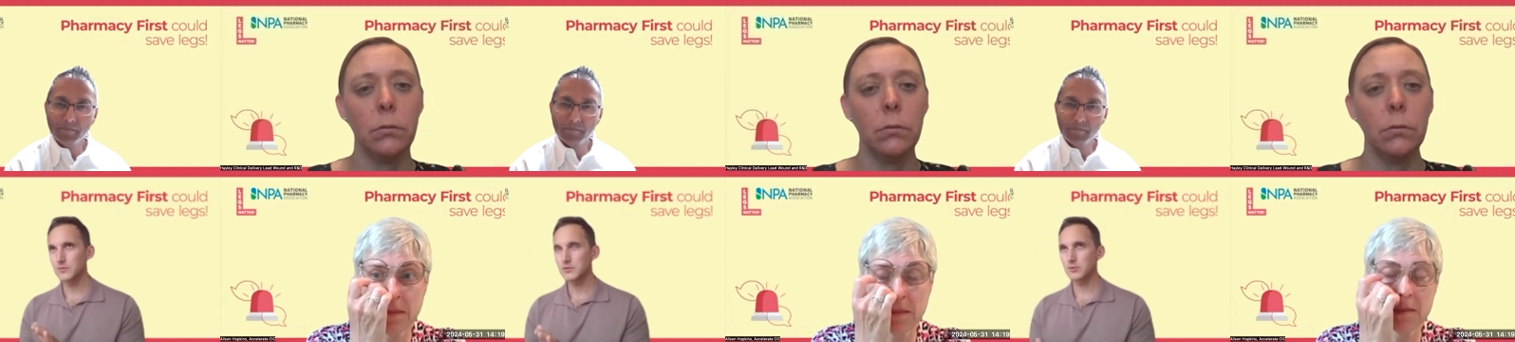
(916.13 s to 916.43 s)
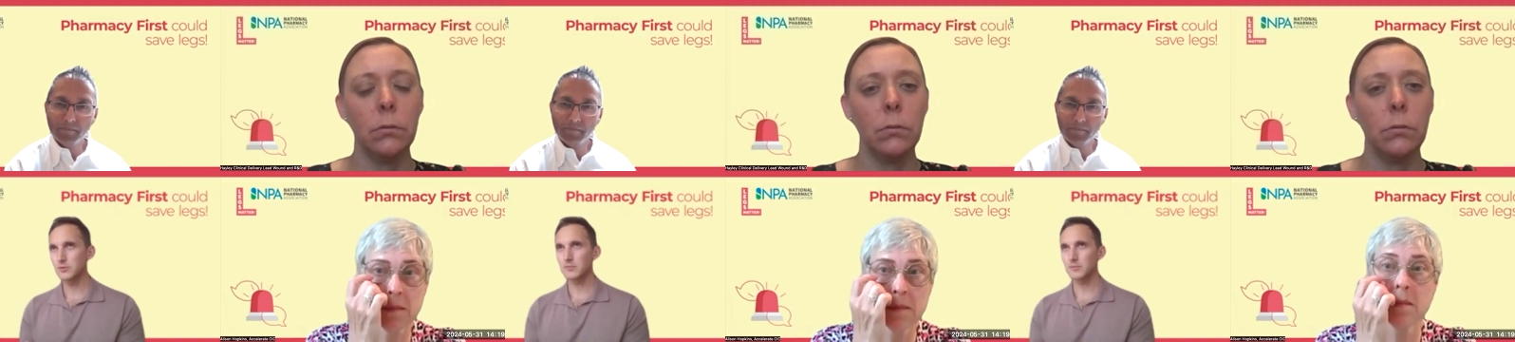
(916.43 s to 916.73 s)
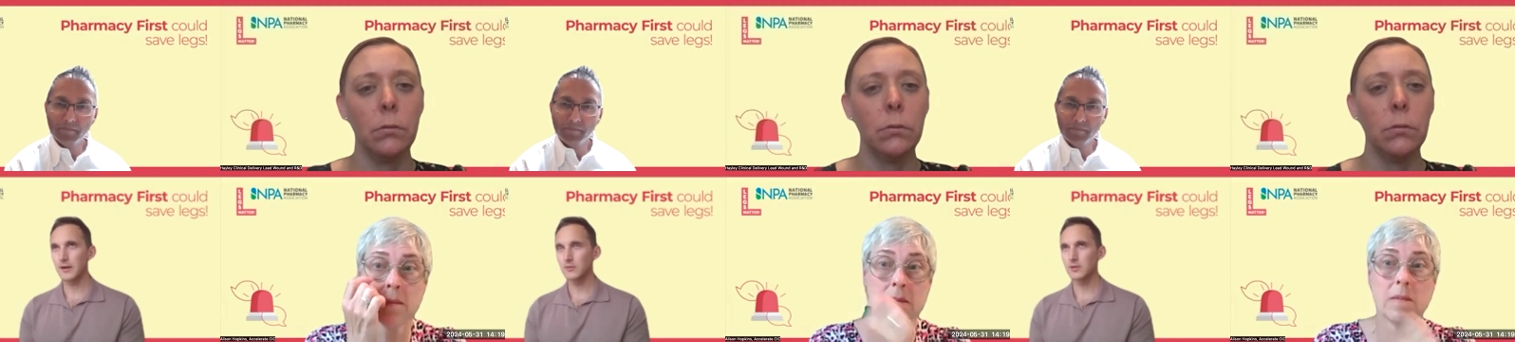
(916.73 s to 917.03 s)
Speaker 1: talked
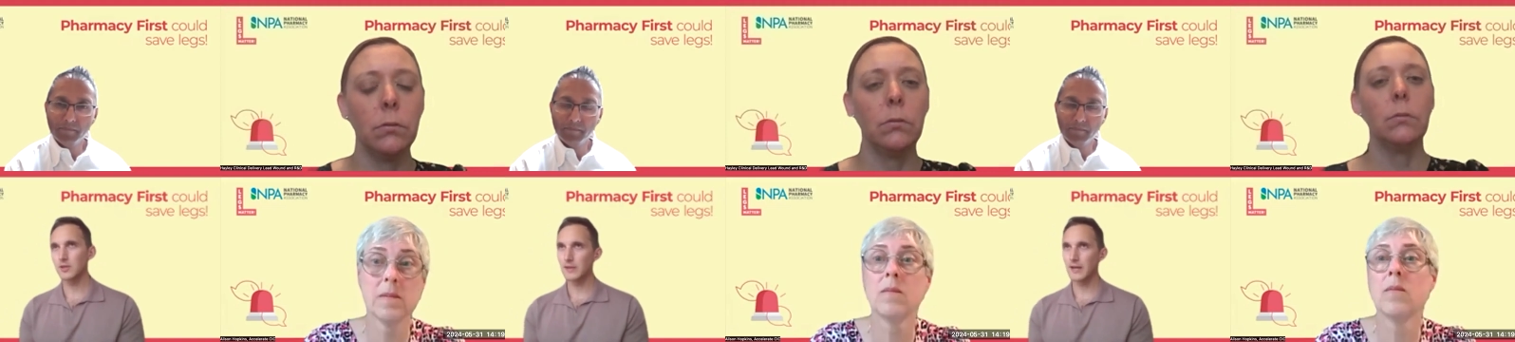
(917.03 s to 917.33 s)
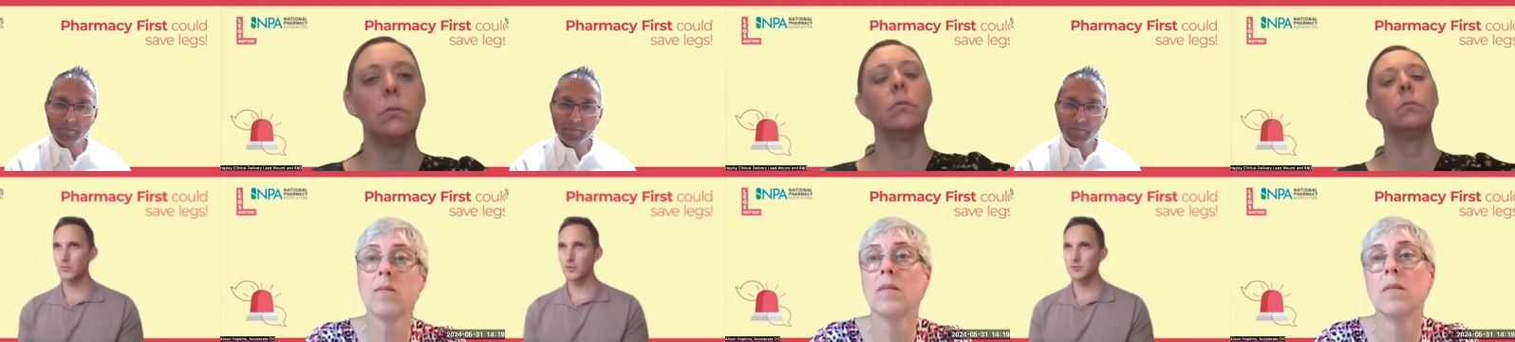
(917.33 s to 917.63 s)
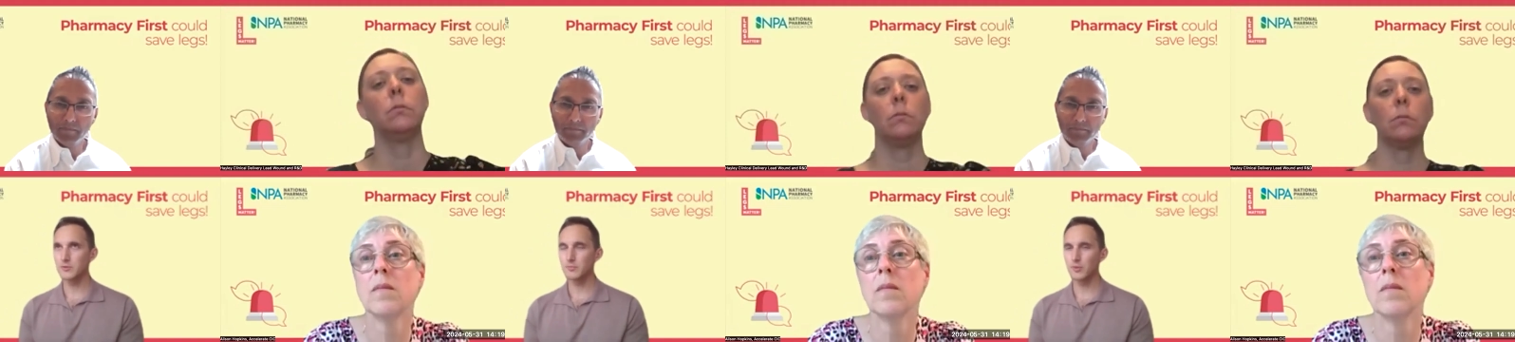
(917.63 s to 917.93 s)
about lower leg
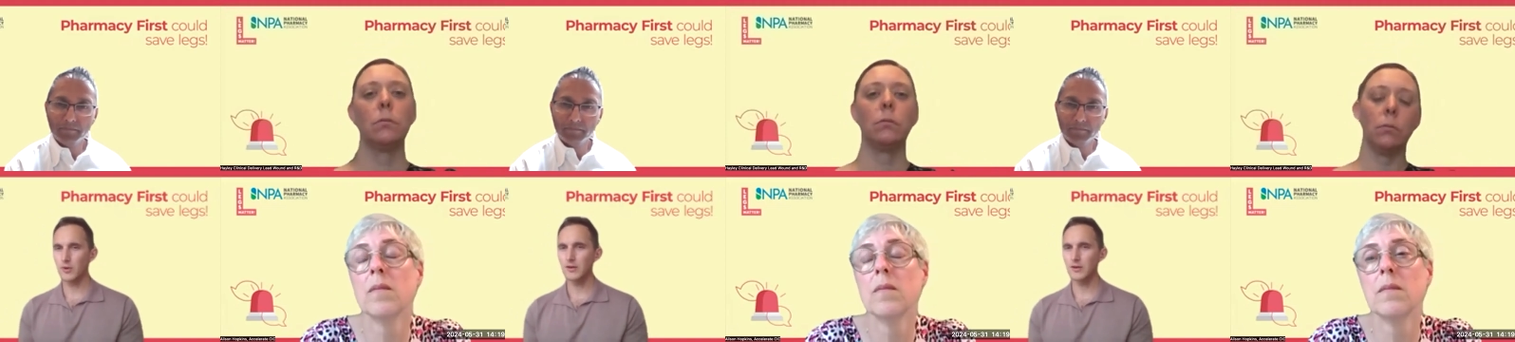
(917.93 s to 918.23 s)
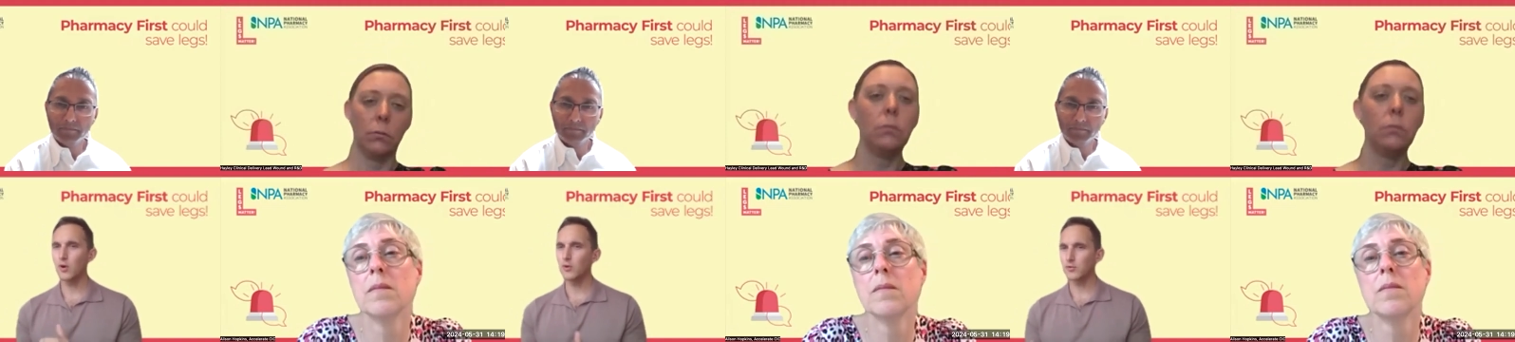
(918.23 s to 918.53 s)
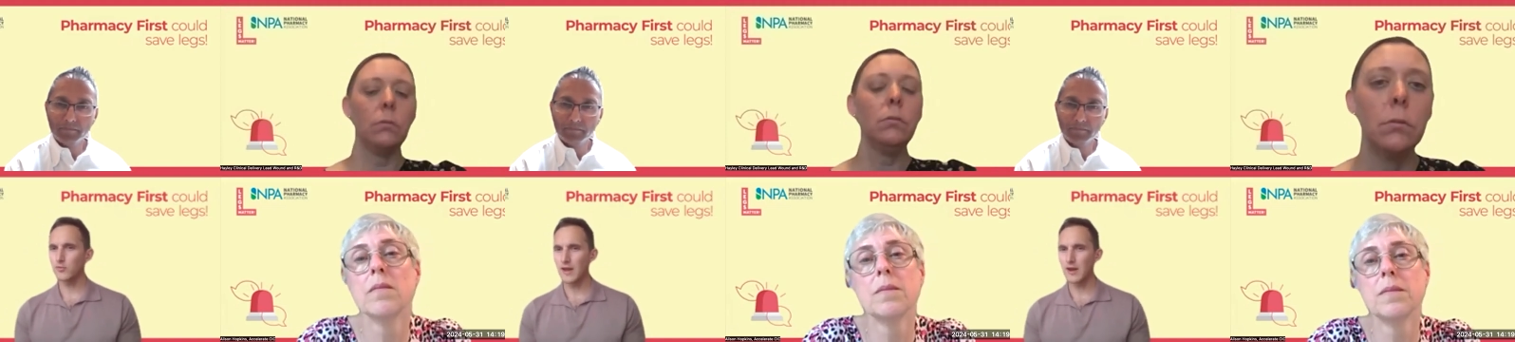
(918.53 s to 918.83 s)
wounds, but kind of what
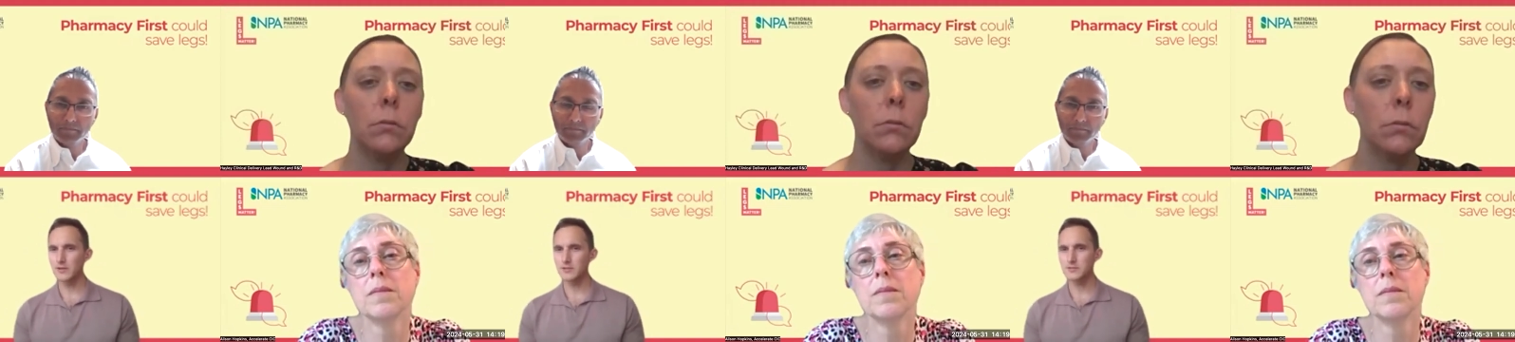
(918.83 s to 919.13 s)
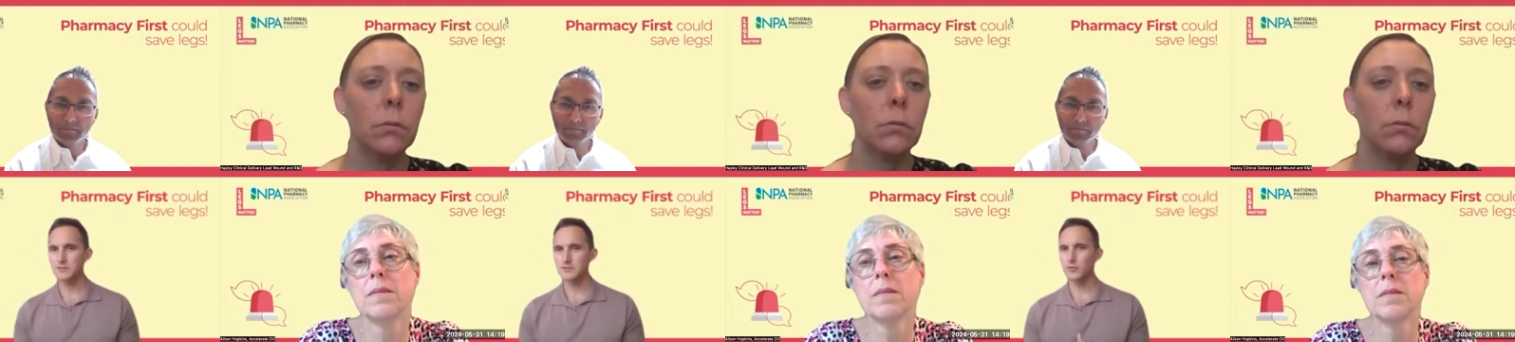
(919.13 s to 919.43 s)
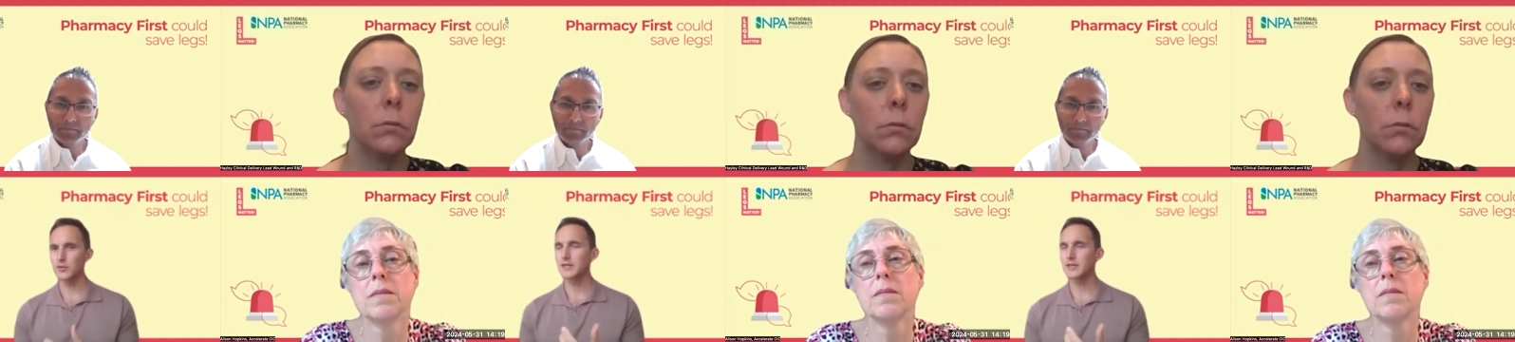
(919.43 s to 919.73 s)
other areas or
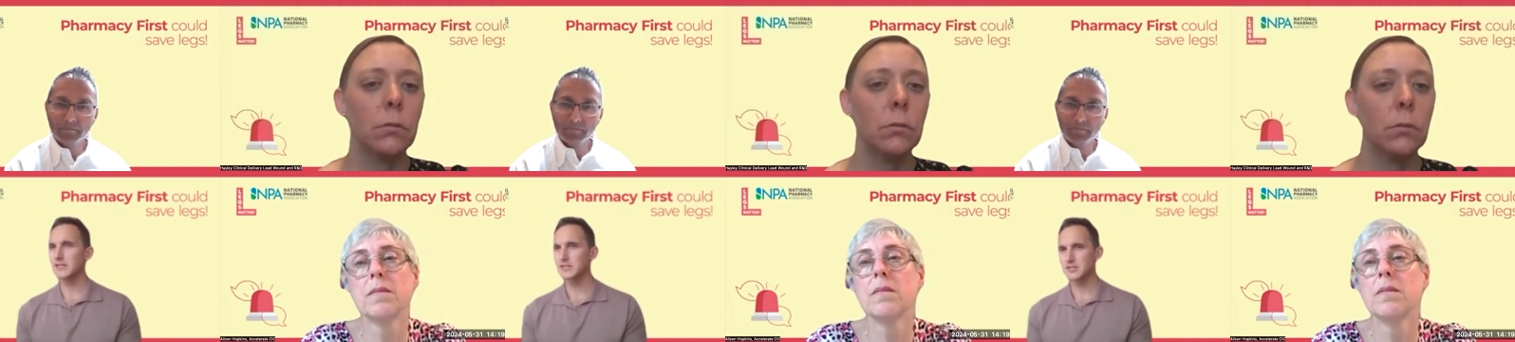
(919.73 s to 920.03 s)
other conditions